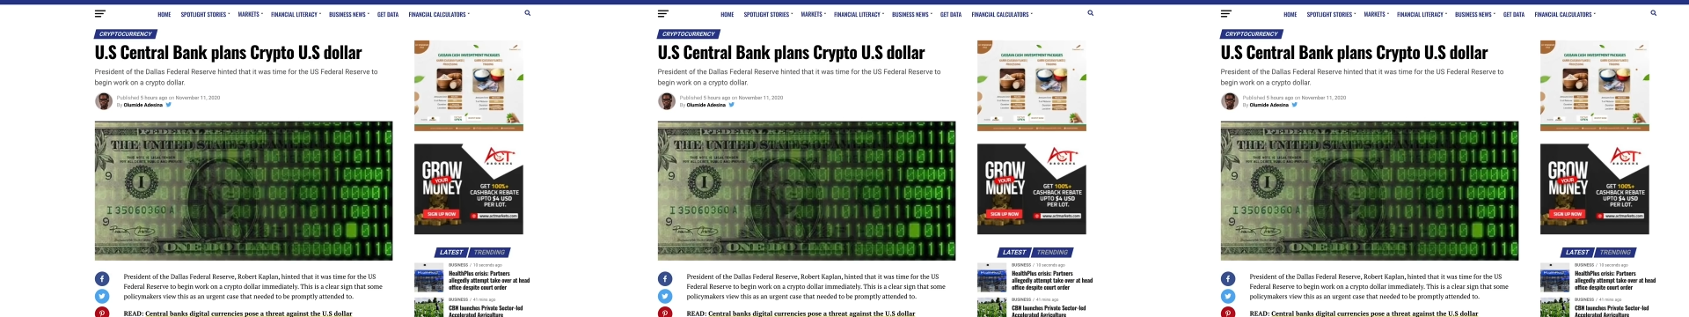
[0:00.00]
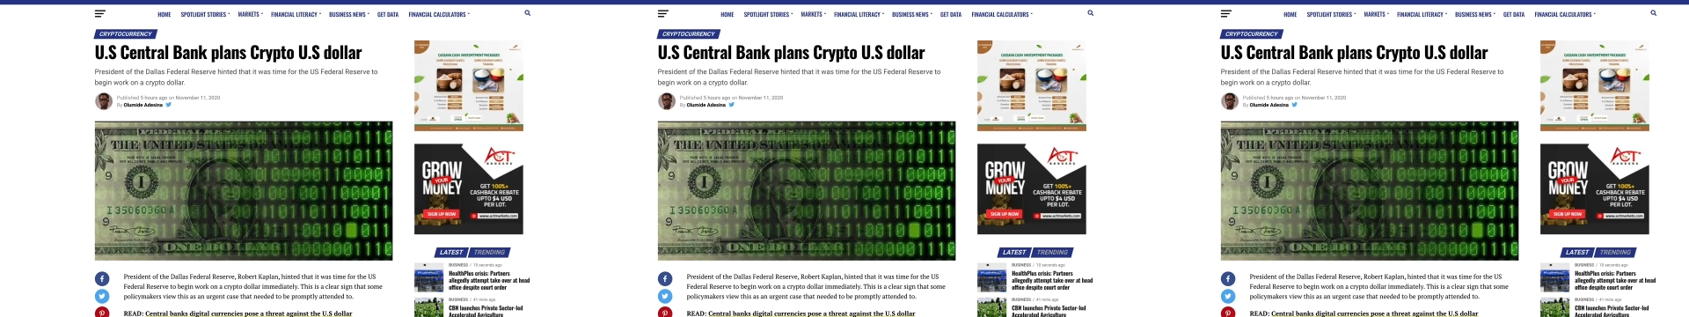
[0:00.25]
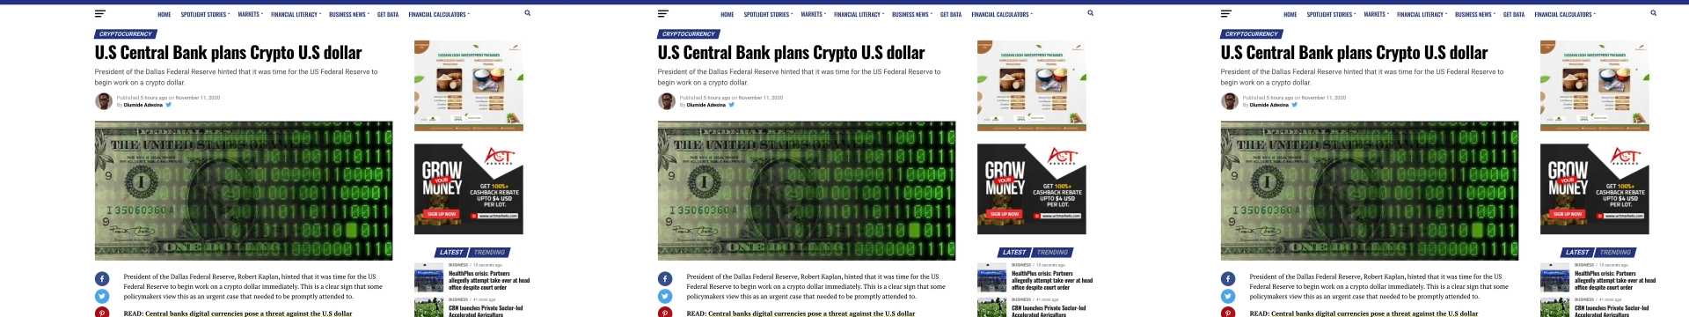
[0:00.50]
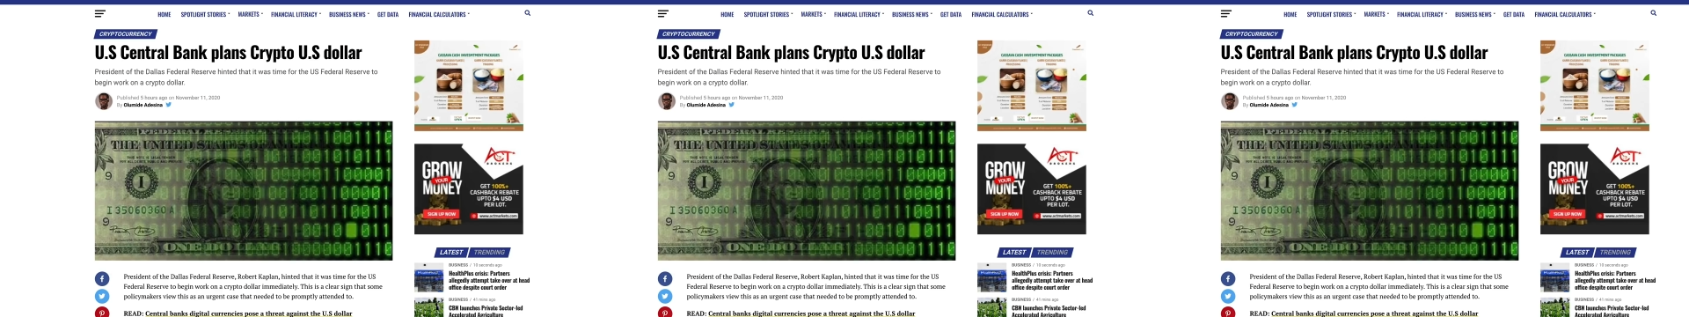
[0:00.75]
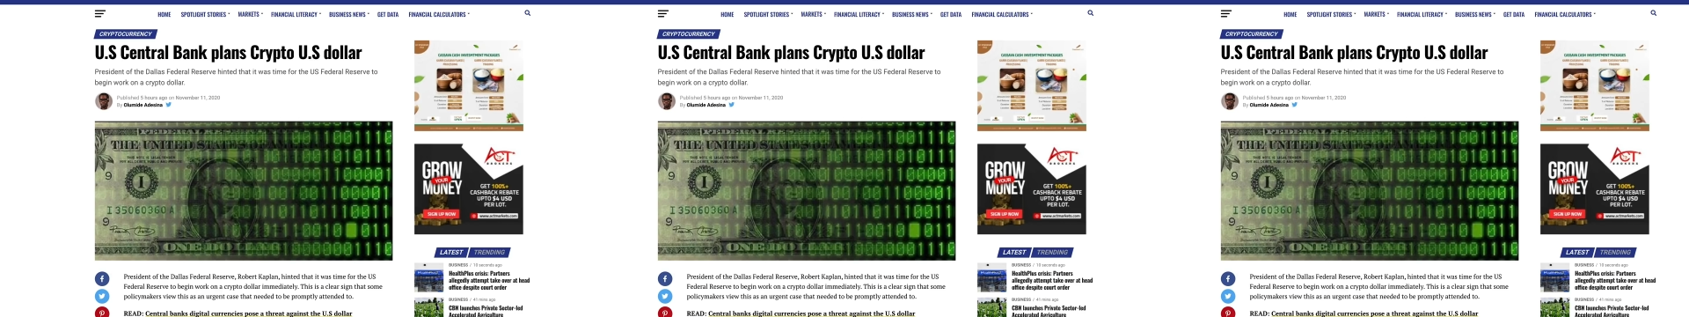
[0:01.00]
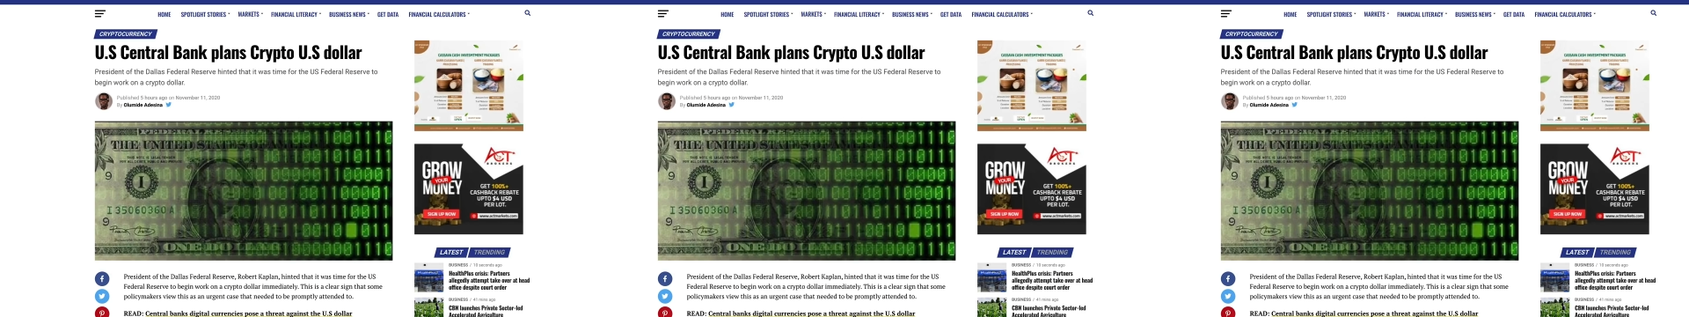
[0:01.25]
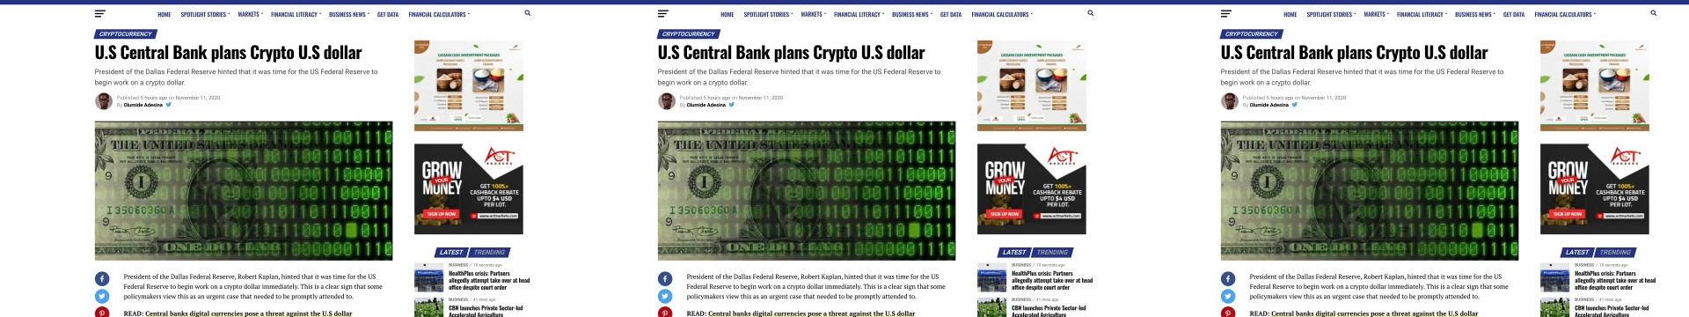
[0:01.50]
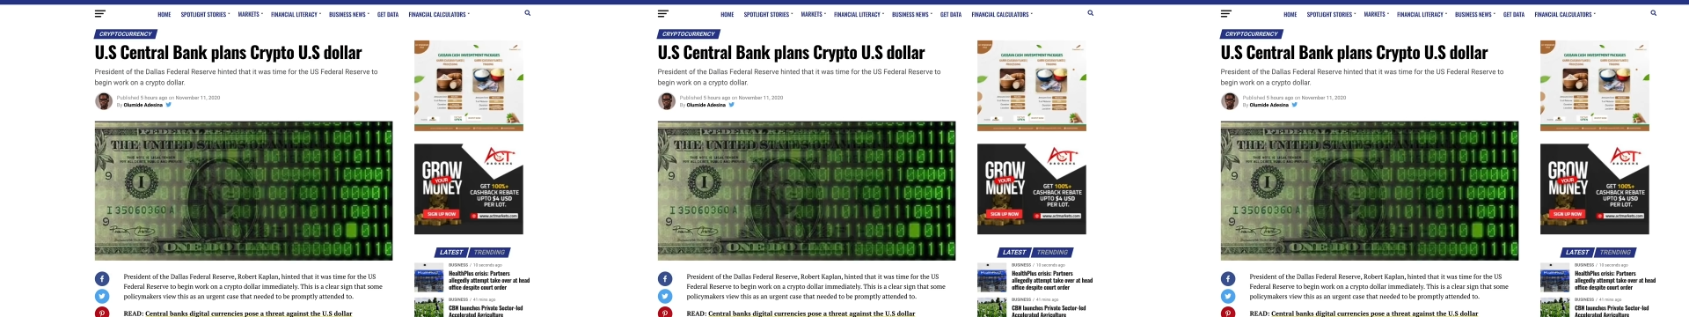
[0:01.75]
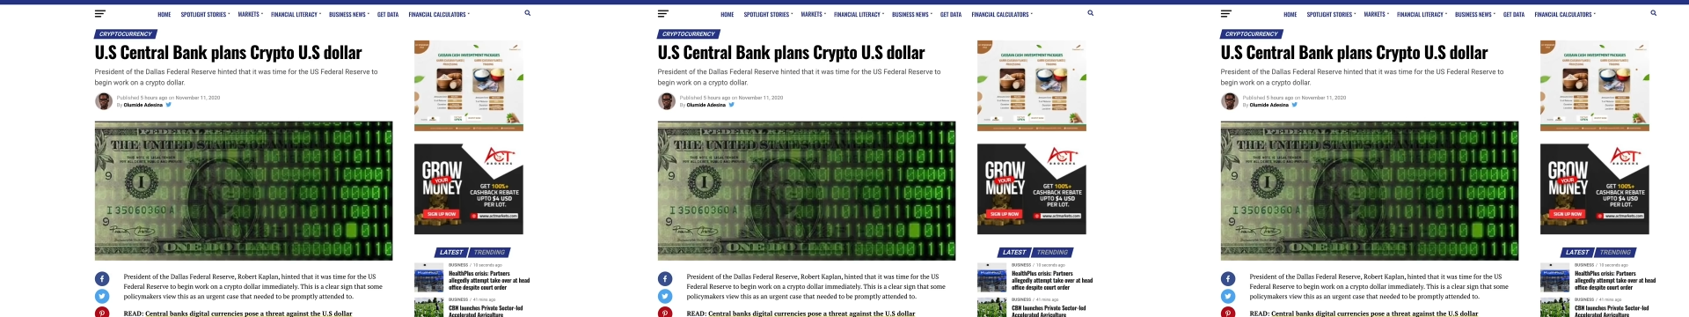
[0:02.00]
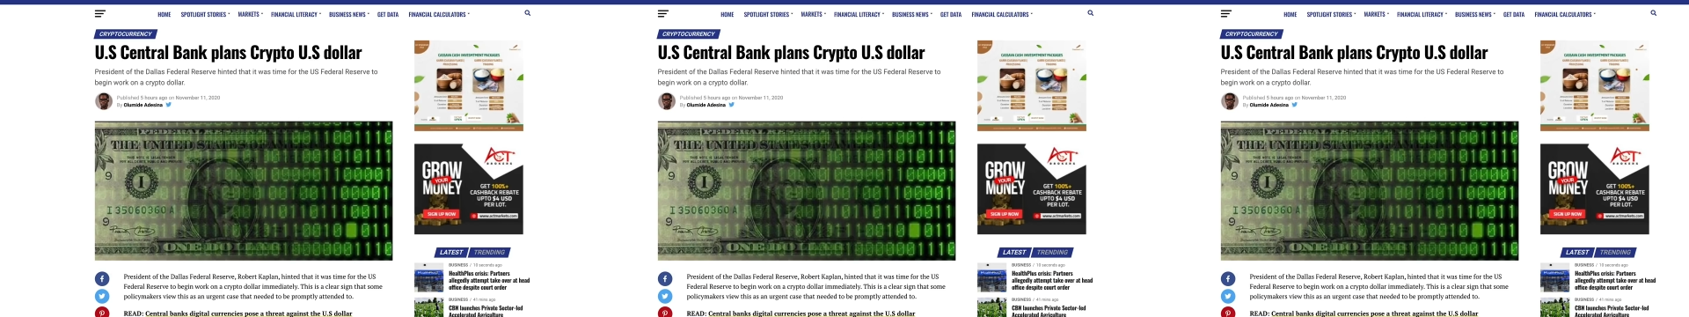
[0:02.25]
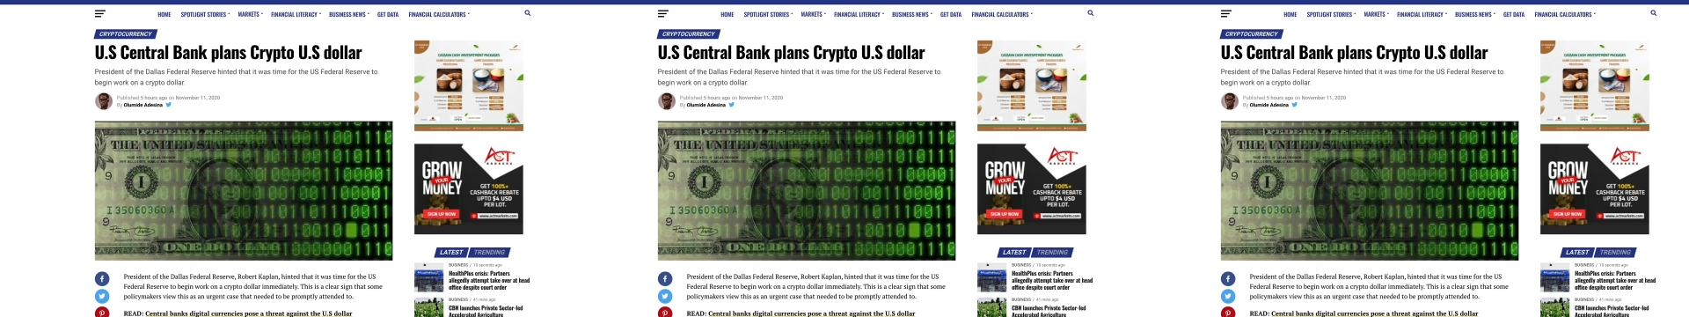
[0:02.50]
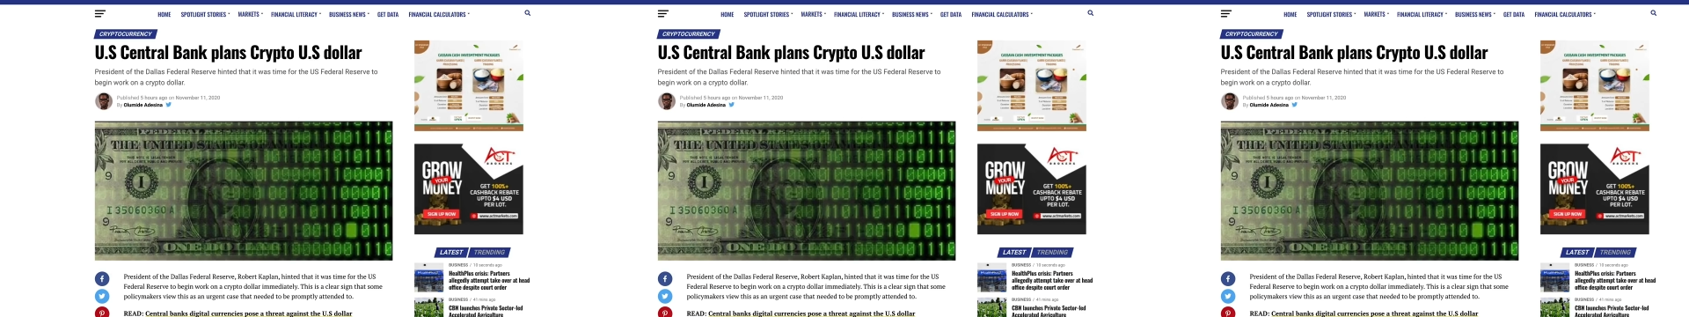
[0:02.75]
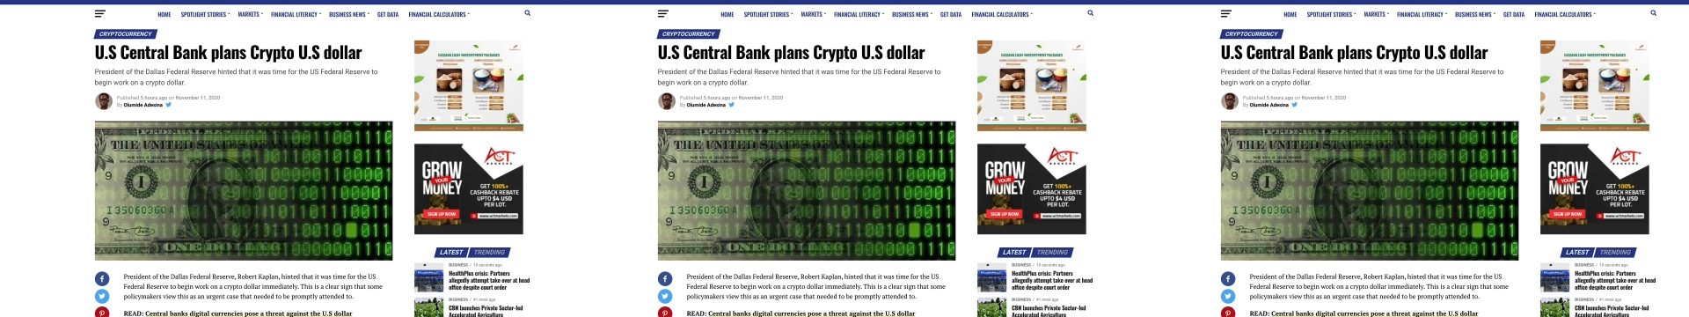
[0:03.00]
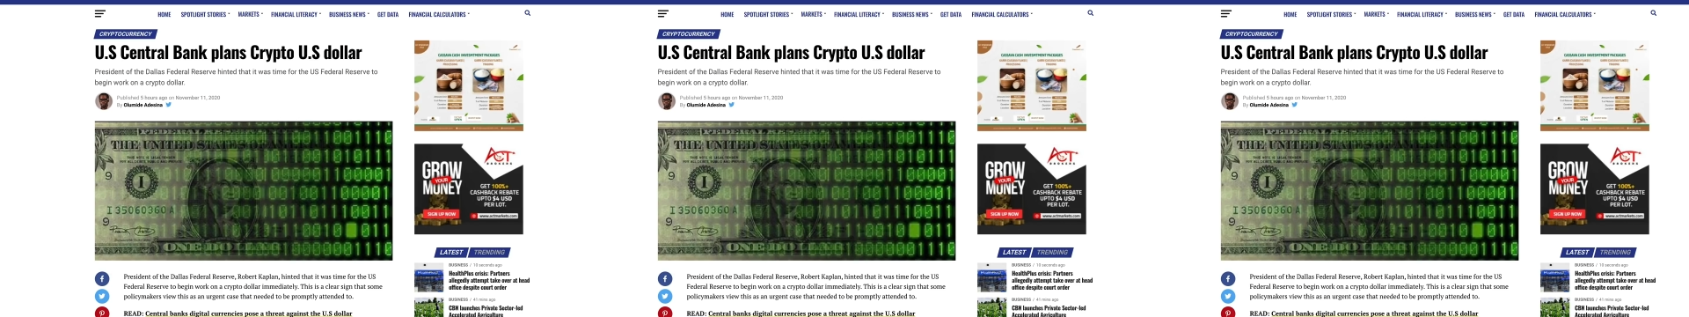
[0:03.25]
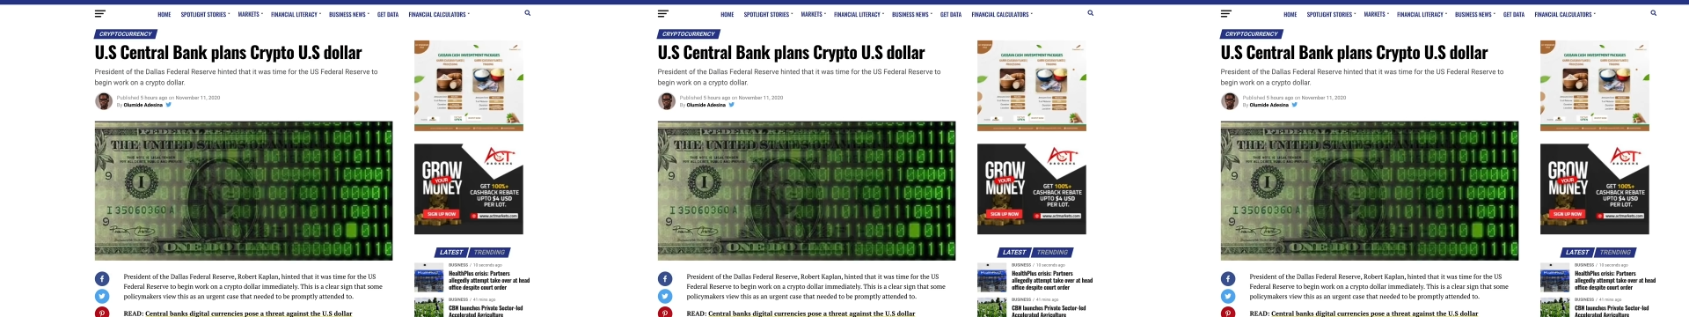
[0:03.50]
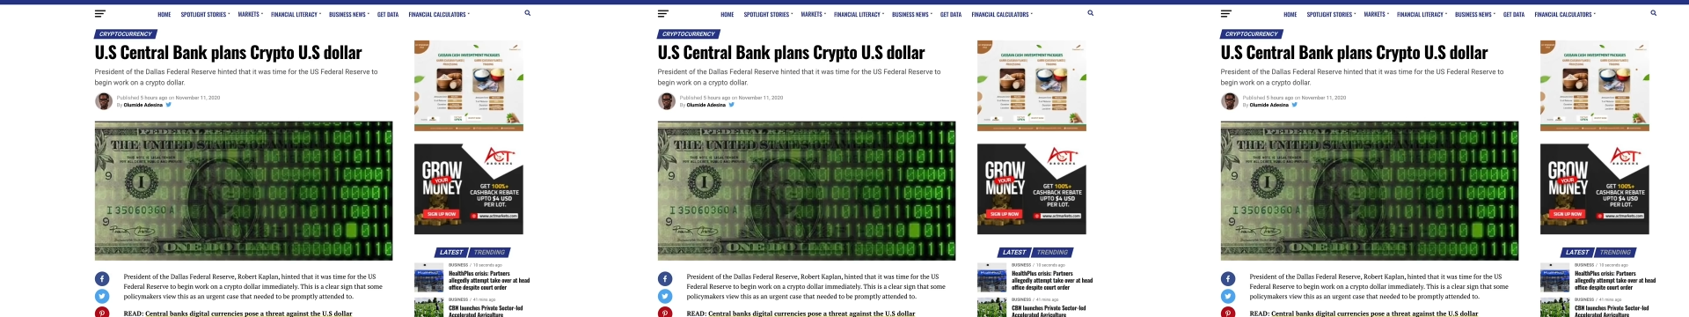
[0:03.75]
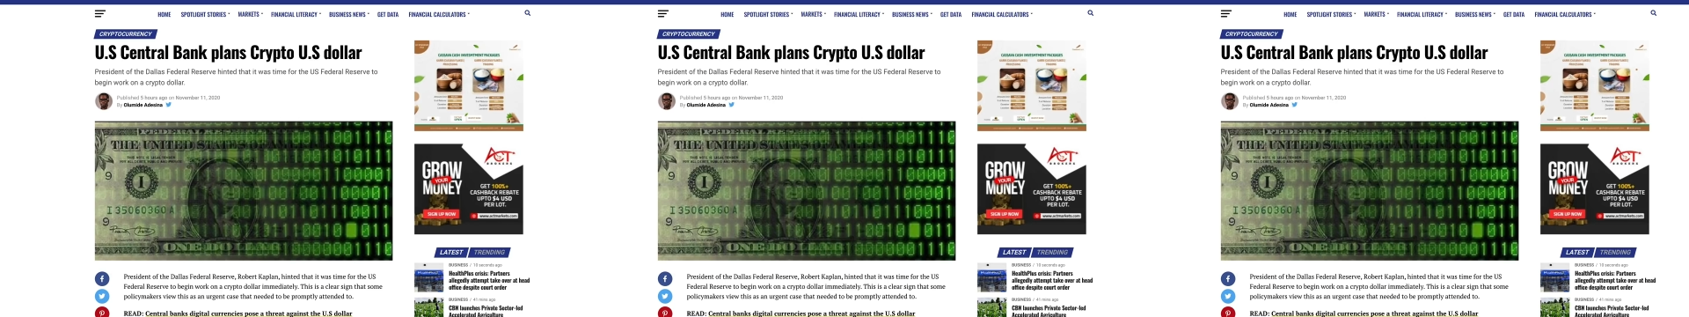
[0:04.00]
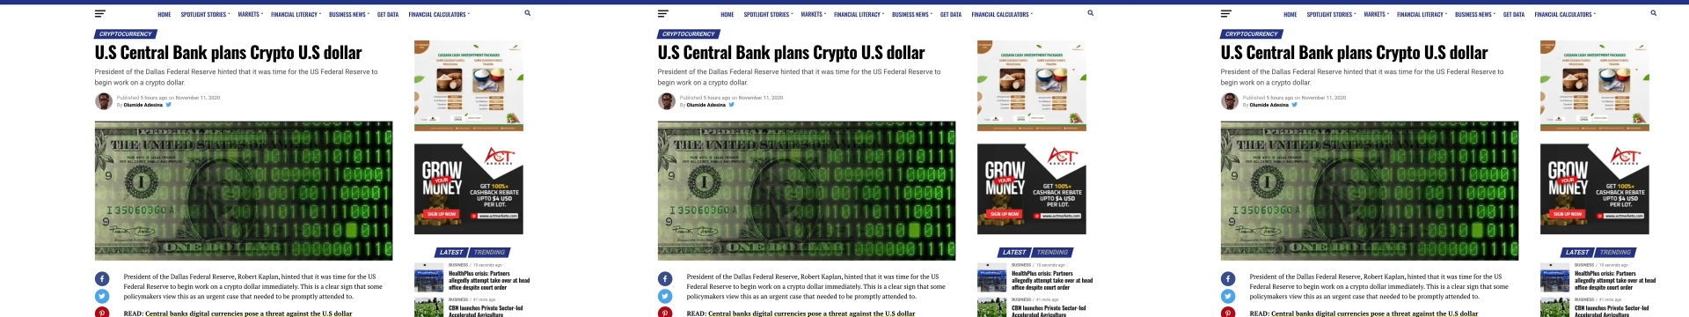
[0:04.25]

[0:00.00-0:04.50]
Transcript: Nobody's mouth can be seen.